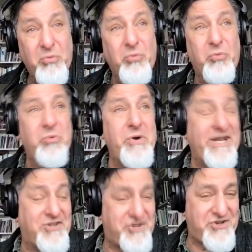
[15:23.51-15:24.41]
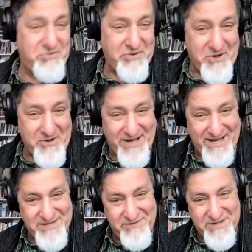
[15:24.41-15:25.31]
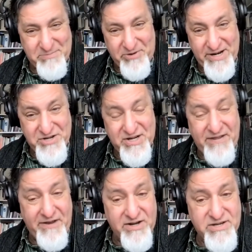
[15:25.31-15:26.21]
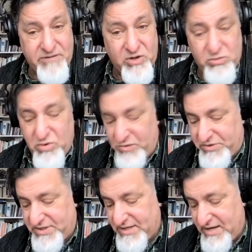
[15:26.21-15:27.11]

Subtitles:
rich with all kinds of inspiration. And there are several quotes